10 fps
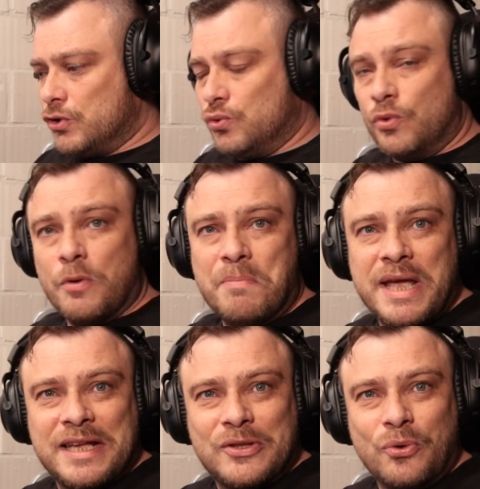to
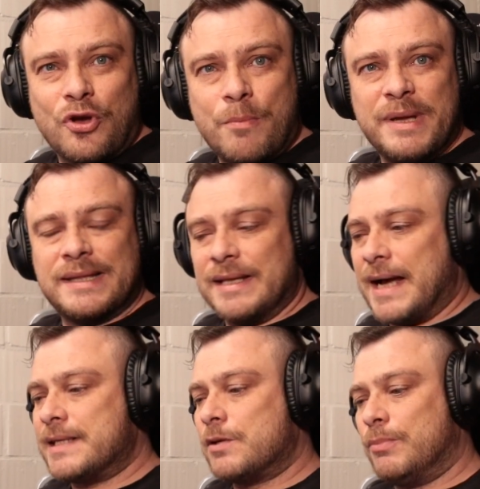make it look a bit
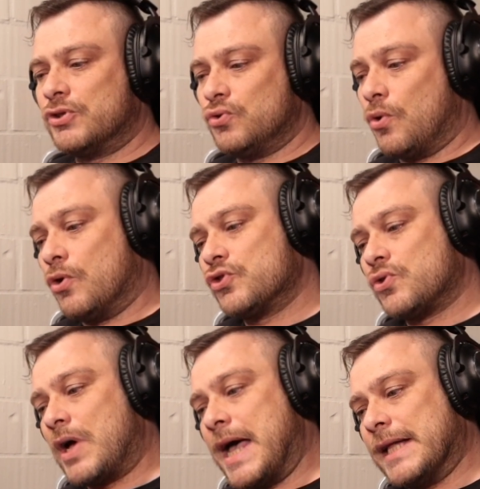nicer, but to
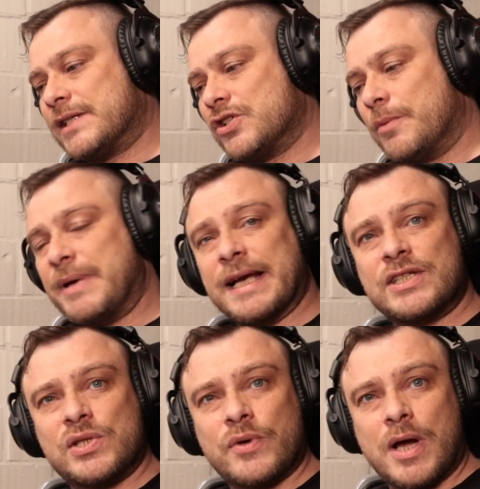also add some
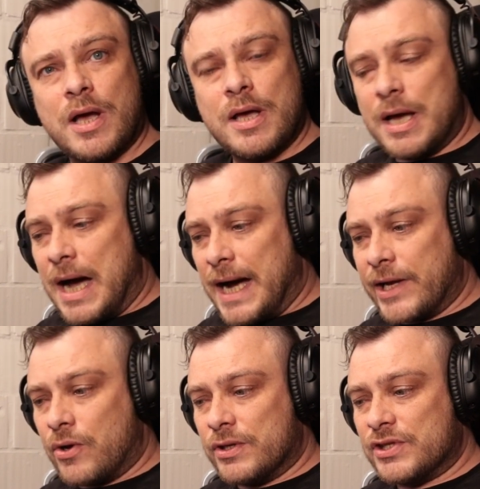extra
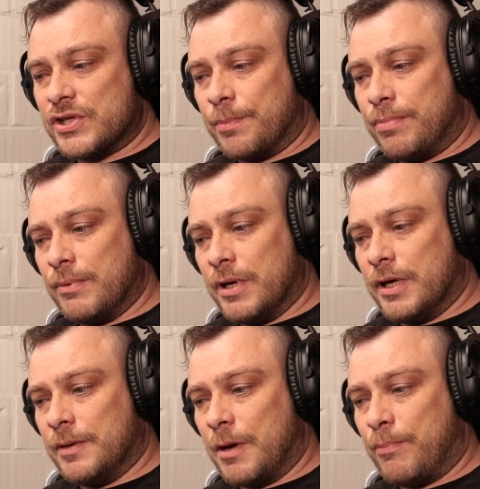icons
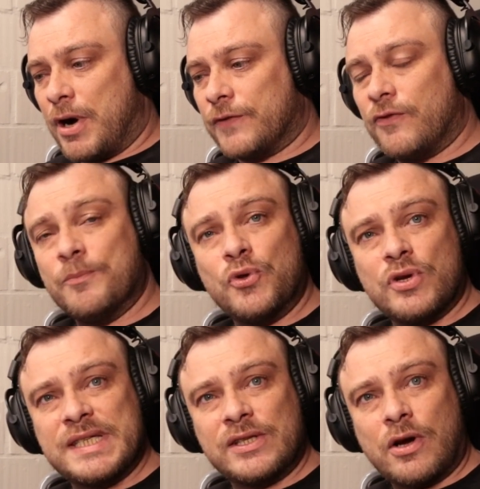apart from
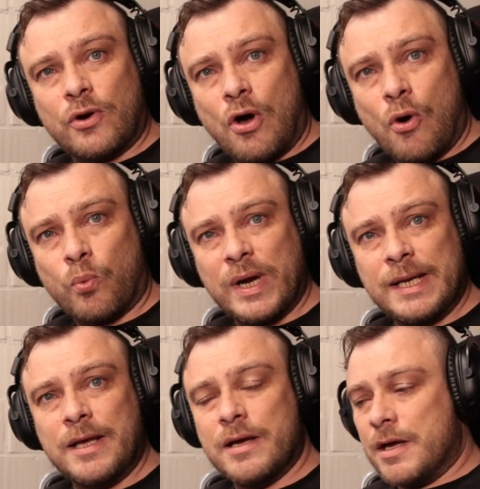those that are
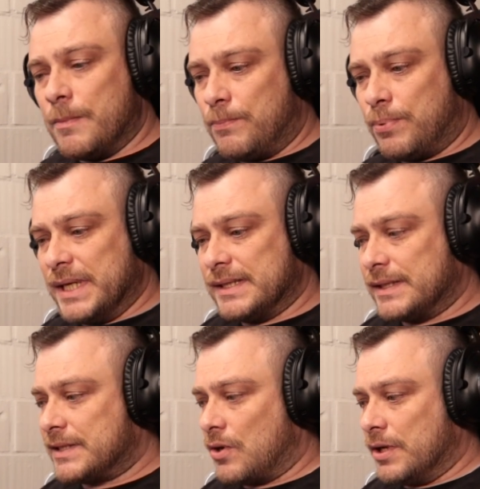already
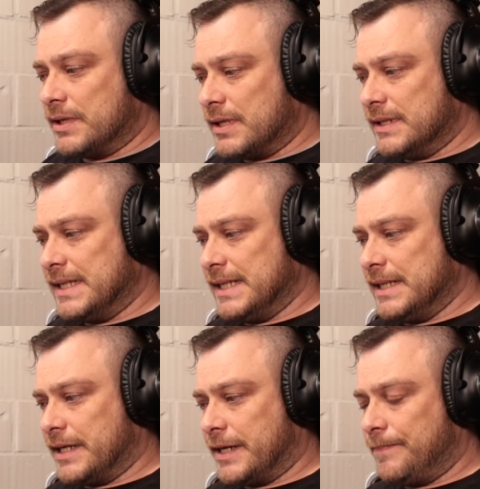printed on
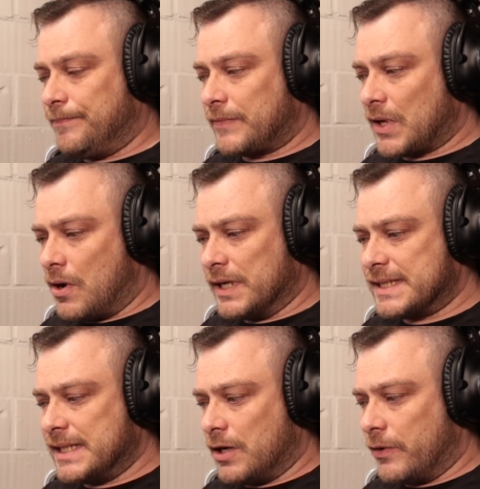the
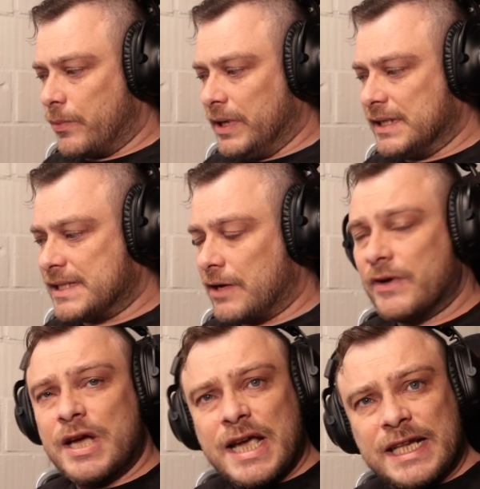steering wheel itself.
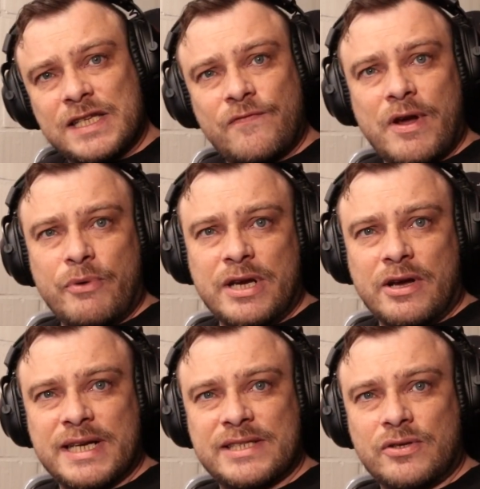It's a very
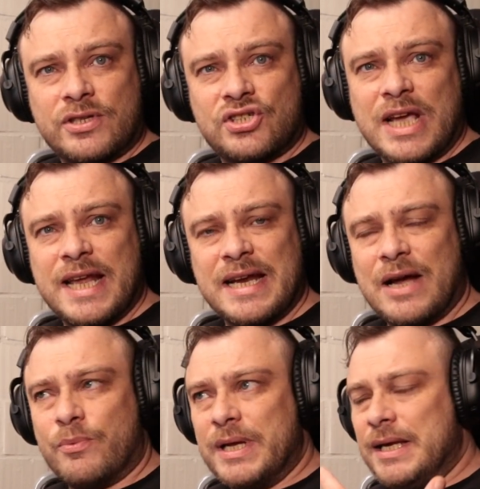nice touch and
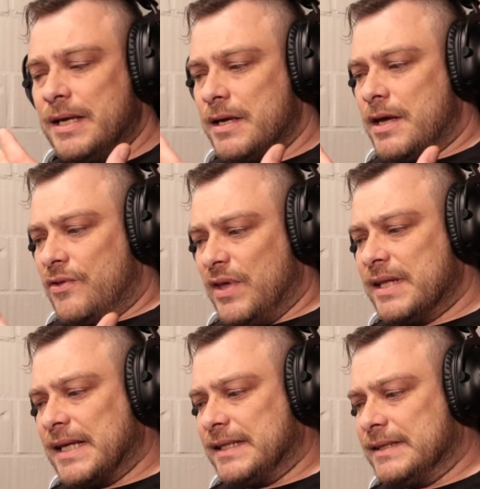I really
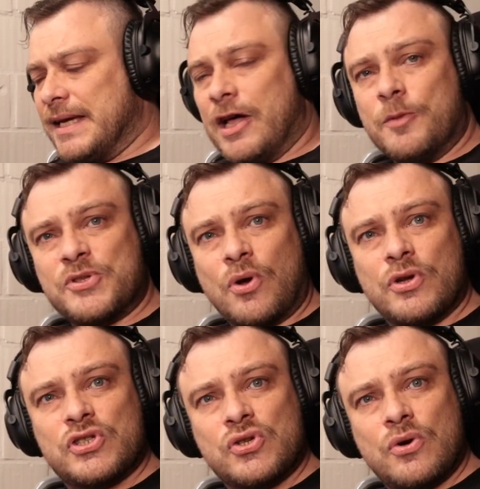think that it helps
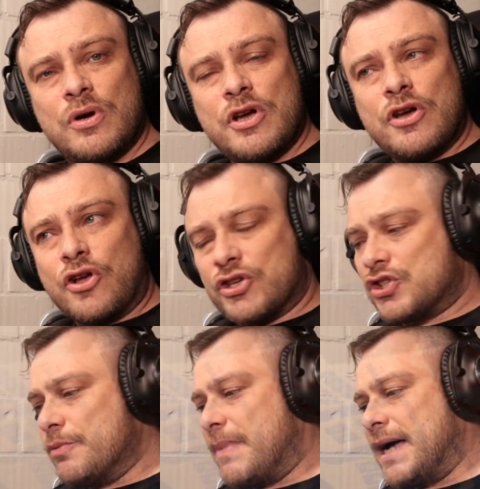also
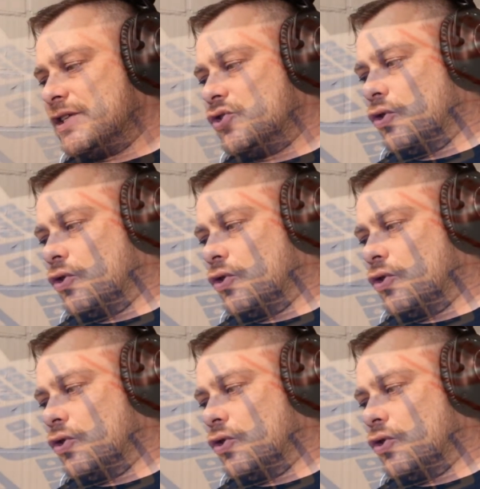customize